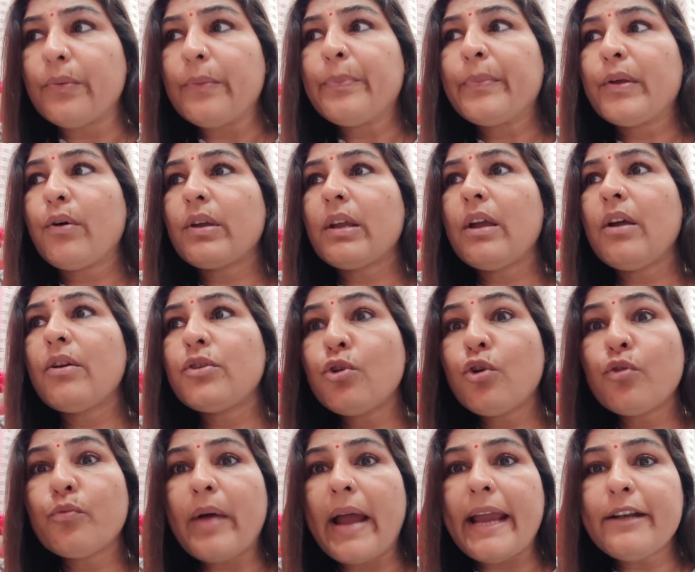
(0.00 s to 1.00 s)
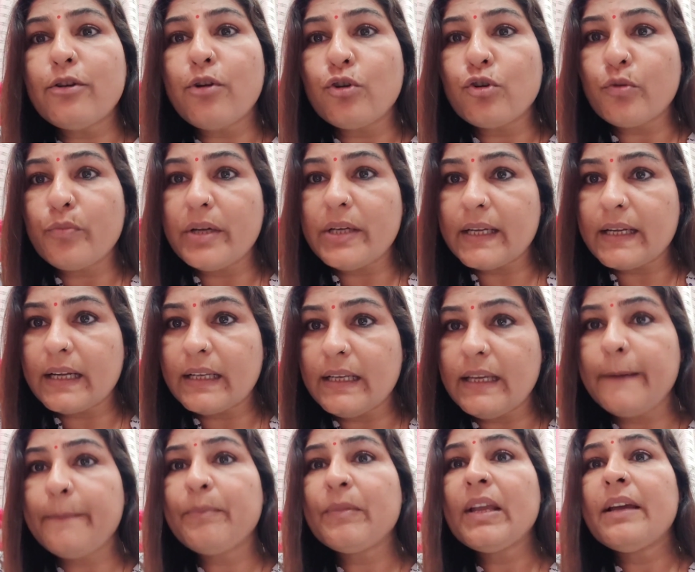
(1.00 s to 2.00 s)
Okay, your mind
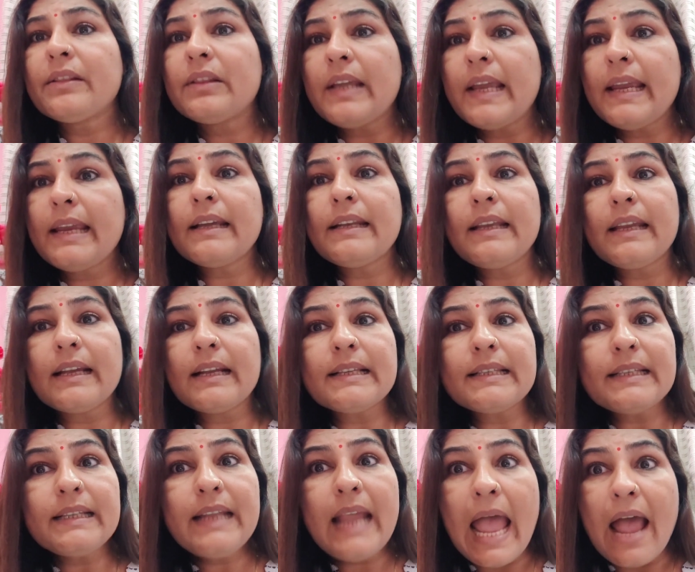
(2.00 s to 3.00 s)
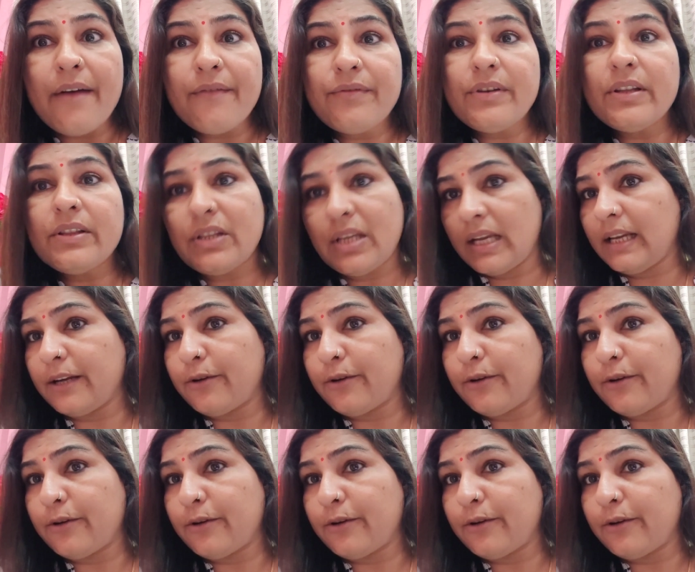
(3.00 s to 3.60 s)
automatically think in English in everything.